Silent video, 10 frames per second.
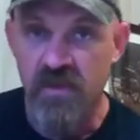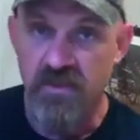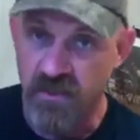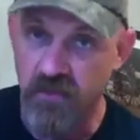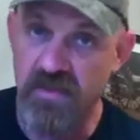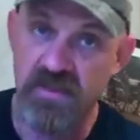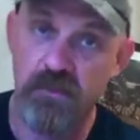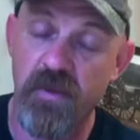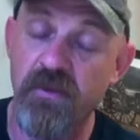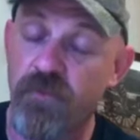Somebody's
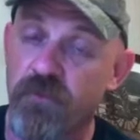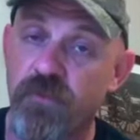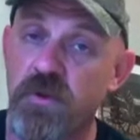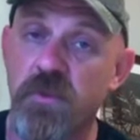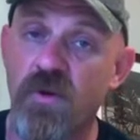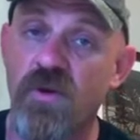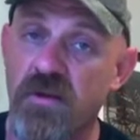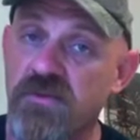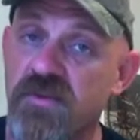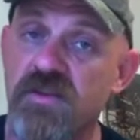got to pay for them free
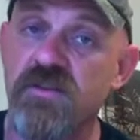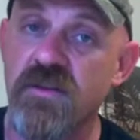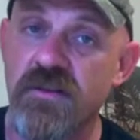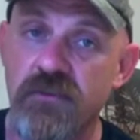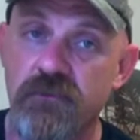programs eventually.